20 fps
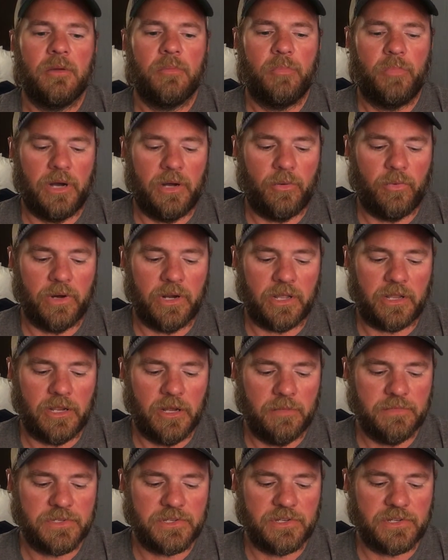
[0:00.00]
but when it
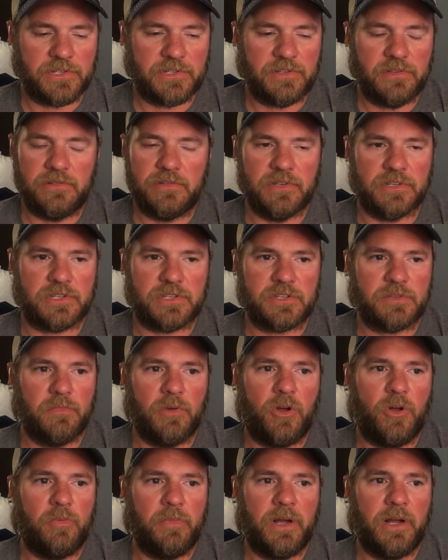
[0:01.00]
comes to just
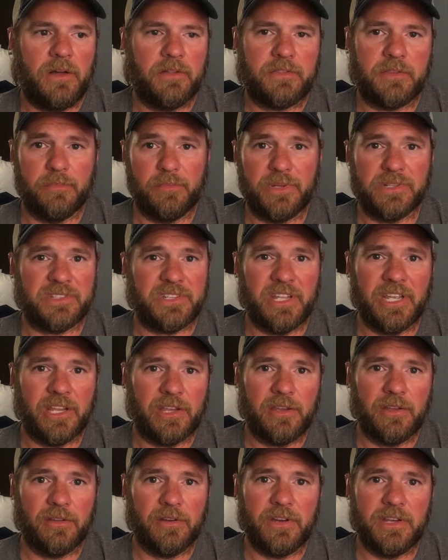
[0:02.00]
smallmouth in
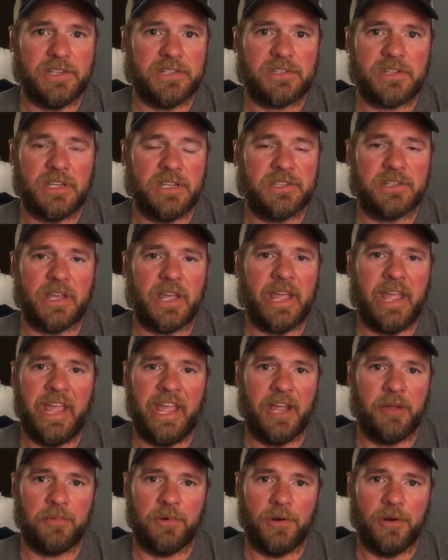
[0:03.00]
particular, he's he's a
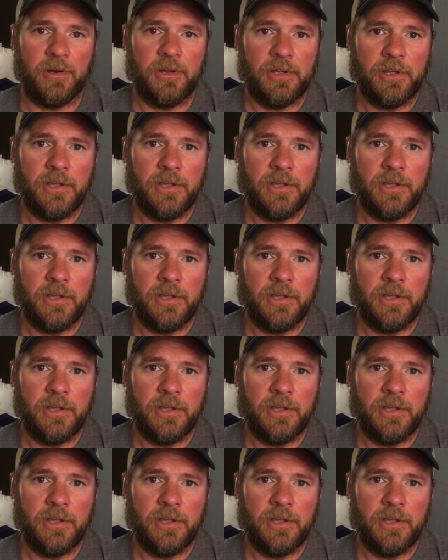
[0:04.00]
hammer.